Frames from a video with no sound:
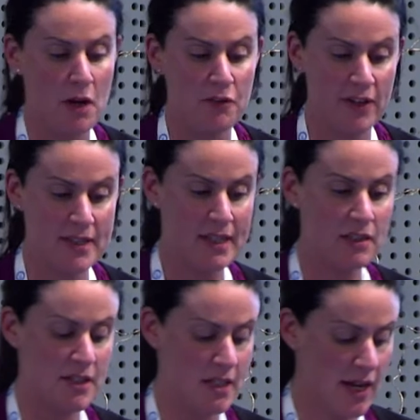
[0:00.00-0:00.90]
I'd firstly
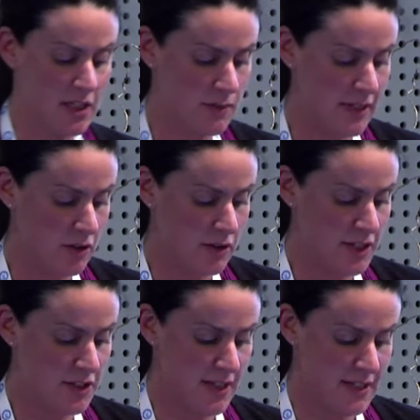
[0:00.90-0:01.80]
just like to
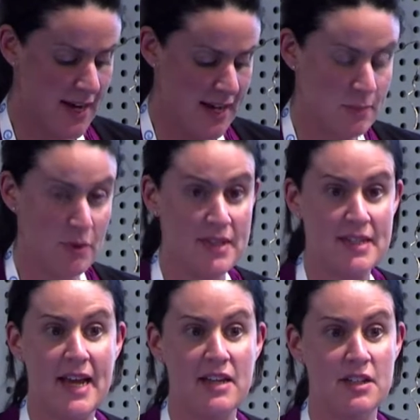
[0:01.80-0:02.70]
acknowledge that today's
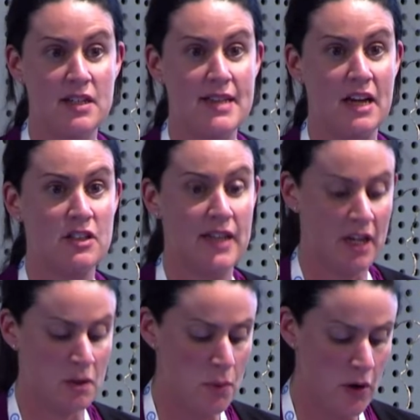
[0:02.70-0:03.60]
presentation is actually a
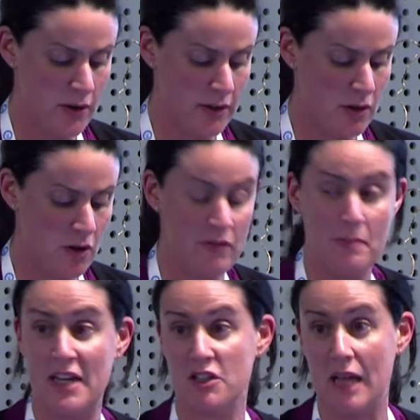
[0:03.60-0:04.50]
component of a
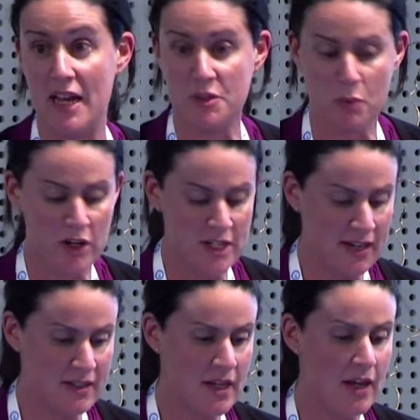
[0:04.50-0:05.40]
much larger
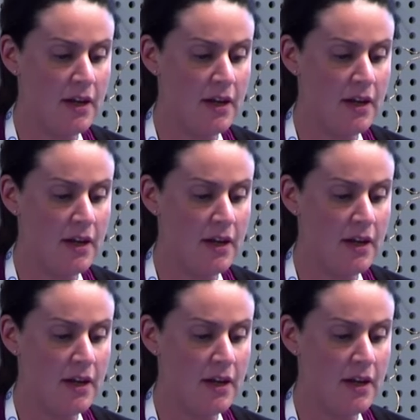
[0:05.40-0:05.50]
project